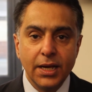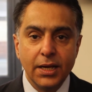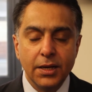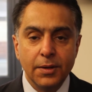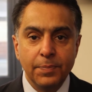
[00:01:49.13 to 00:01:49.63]

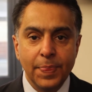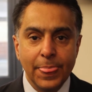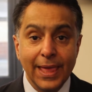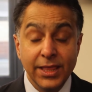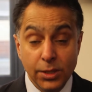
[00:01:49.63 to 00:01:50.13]

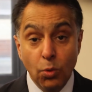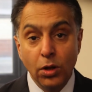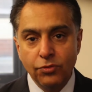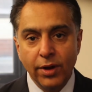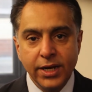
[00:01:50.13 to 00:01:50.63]
in the
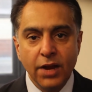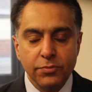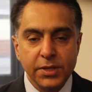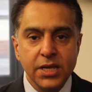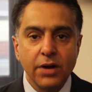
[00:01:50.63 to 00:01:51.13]
world right now
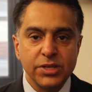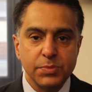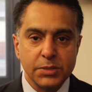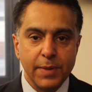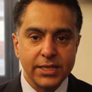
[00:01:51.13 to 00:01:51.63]
from a
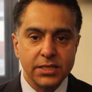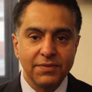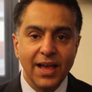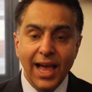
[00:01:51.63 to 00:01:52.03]
terrorist perspective.